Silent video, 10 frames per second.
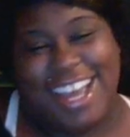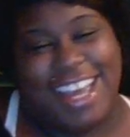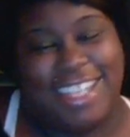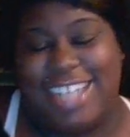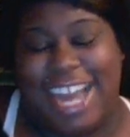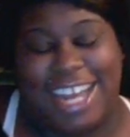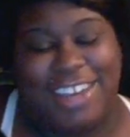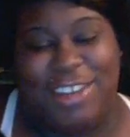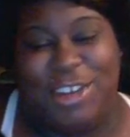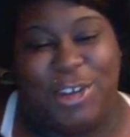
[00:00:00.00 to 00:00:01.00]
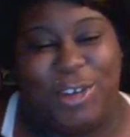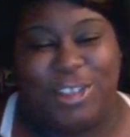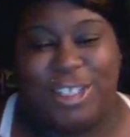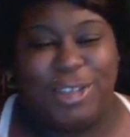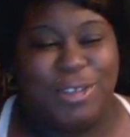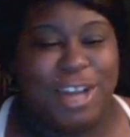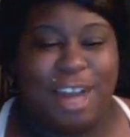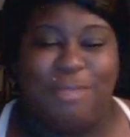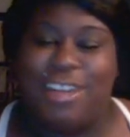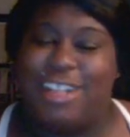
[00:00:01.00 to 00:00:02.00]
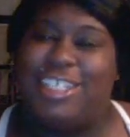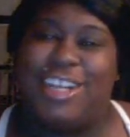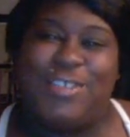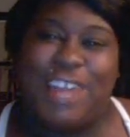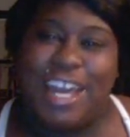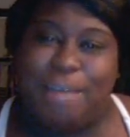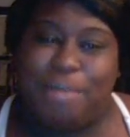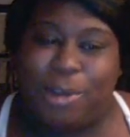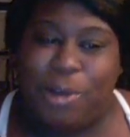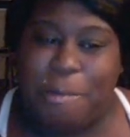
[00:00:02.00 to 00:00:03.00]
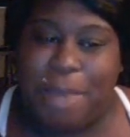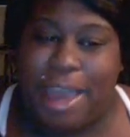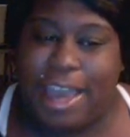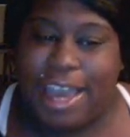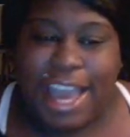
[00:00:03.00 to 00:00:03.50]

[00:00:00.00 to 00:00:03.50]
That's not cute at all. So, you know, I'm going to tone that up a little bit.